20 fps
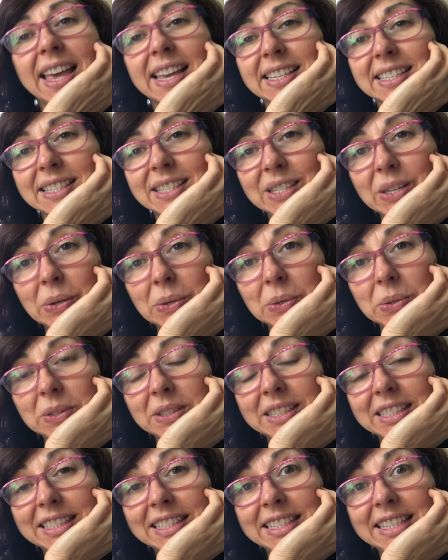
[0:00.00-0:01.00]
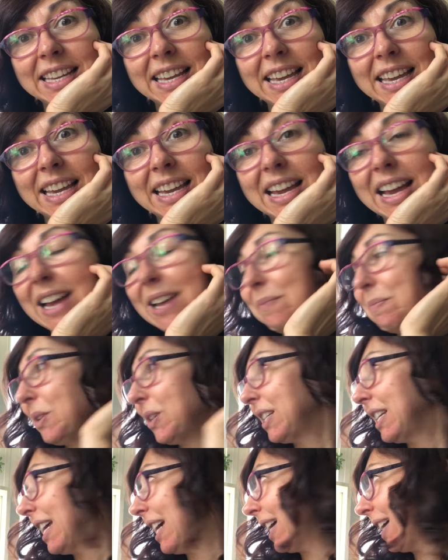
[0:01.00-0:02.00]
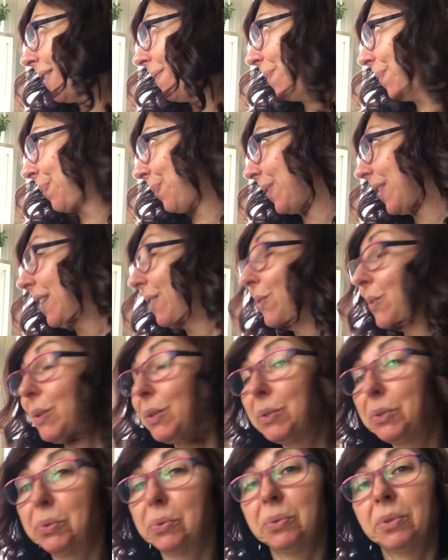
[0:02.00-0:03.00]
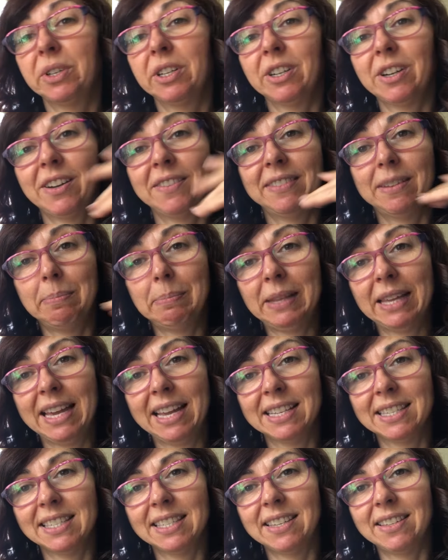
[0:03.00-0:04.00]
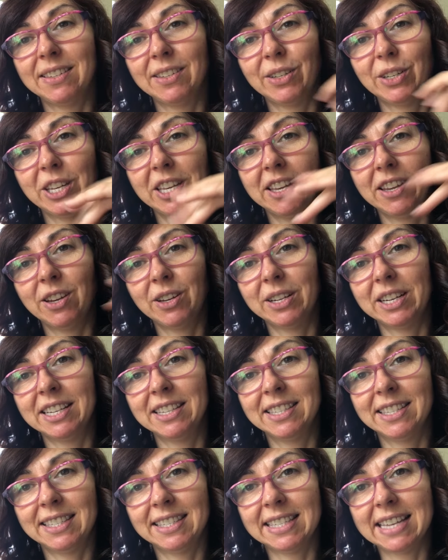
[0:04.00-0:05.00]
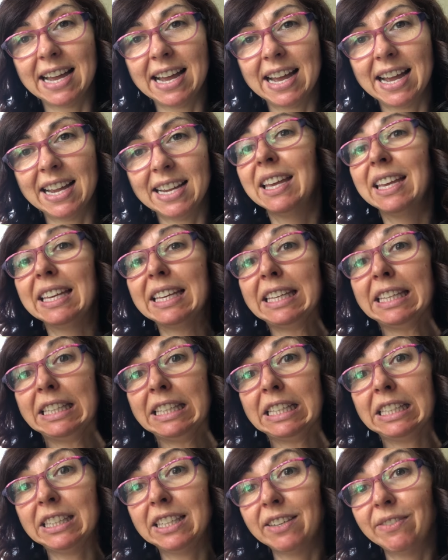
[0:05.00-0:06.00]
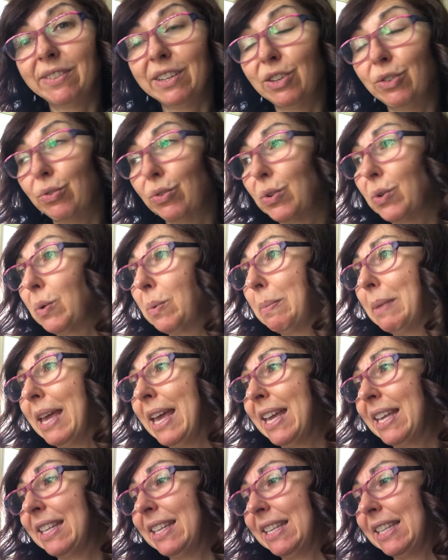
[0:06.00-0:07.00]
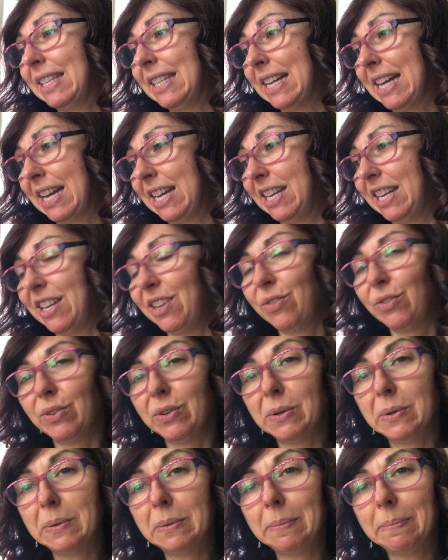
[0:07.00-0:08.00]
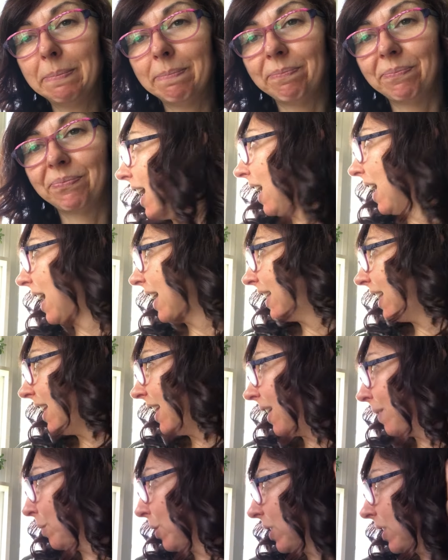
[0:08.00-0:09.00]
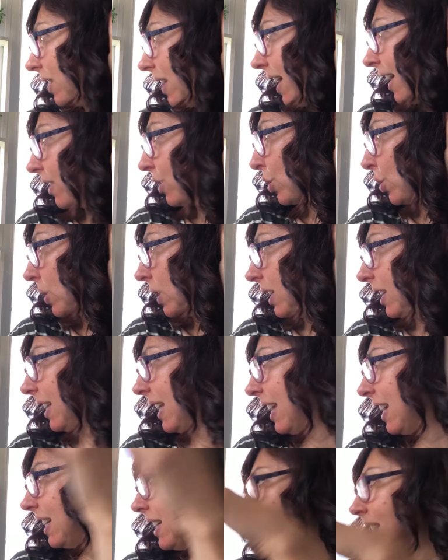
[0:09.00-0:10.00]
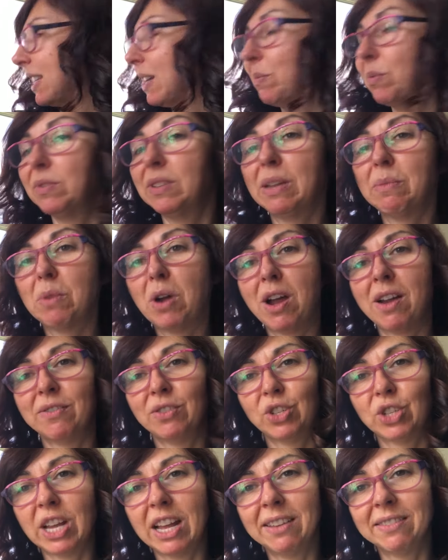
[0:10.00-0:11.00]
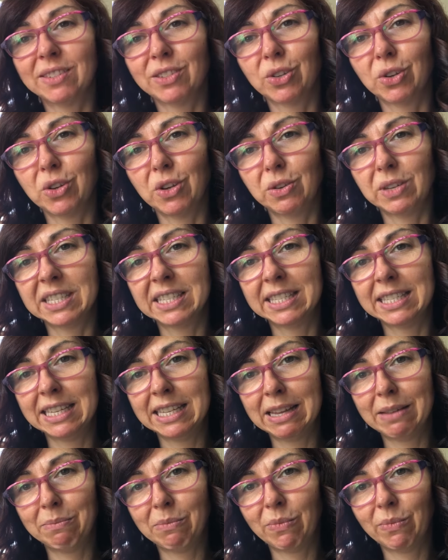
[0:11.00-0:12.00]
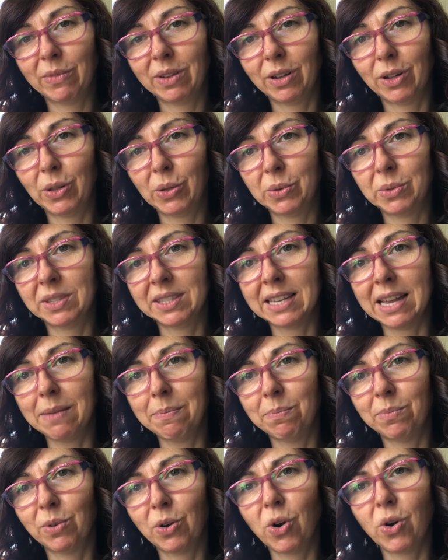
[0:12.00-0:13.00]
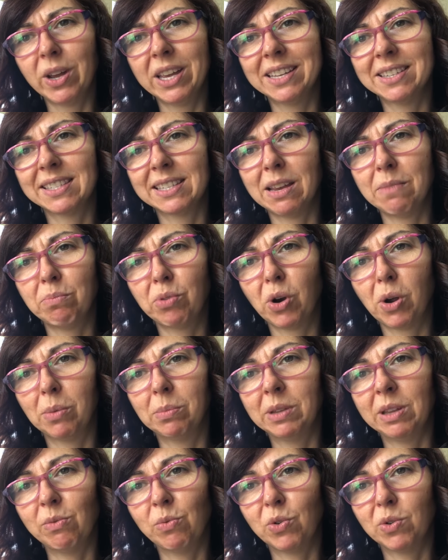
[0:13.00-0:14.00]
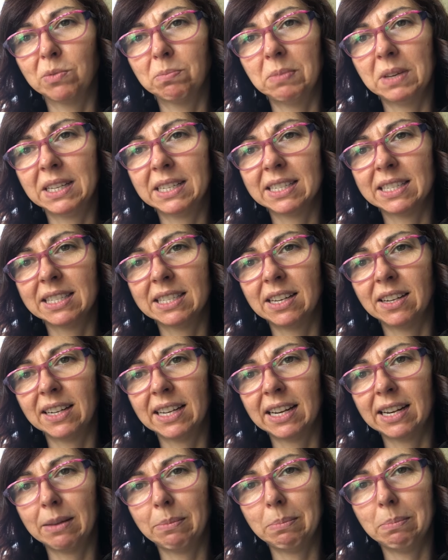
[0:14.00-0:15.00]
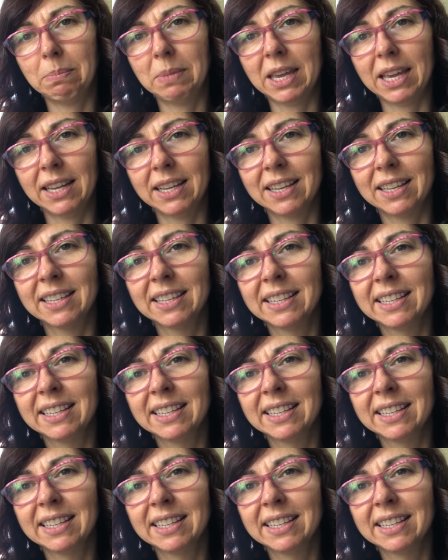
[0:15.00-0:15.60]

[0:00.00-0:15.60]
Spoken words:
So today I'm gonna give you a tour of the plants that are here inside in the living room and the dining room. I think I'm gonna actually take some of them off shelves so you can see them close up. Hoyas I probably won't because they're kind of big.